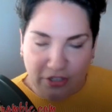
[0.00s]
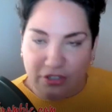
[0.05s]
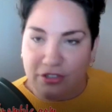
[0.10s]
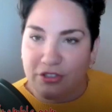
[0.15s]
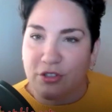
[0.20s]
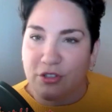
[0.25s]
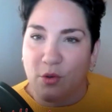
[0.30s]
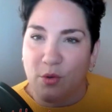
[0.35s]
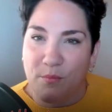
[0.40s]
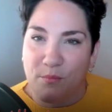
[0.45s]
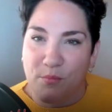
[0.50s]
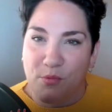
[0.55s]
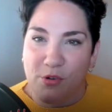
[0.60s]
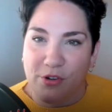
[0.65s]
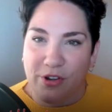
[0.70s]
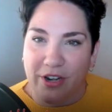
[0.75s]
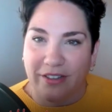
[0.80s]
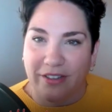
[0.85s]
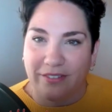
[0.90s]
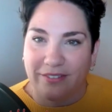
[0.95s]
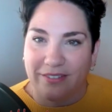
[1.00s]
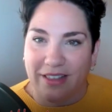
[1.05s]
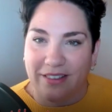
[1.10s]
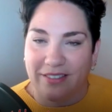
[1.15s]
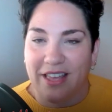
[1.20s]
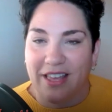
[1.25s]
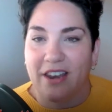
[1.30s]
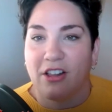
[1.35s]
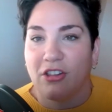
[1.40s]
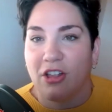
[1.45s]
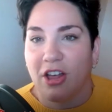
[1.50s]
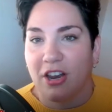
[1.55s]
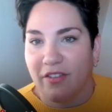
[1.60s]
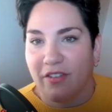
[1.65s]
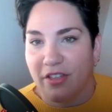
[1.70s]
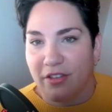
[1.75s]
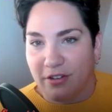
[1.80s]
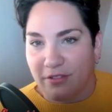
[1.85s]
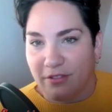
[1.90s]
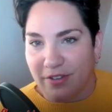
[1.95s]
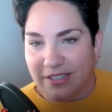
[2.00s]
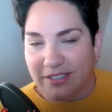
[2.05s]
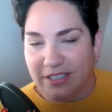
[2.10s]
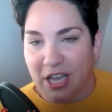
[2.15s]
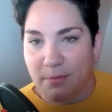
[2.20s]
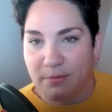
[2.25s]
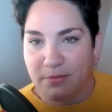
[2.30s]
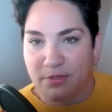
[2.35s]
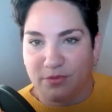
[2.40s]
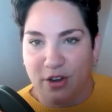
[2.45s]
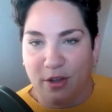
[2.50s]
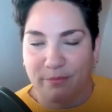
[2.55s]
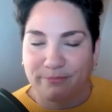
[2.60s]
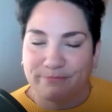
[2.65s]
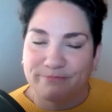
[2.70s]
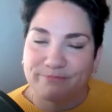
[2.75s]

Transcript: so important that then a lot of other advice comes from.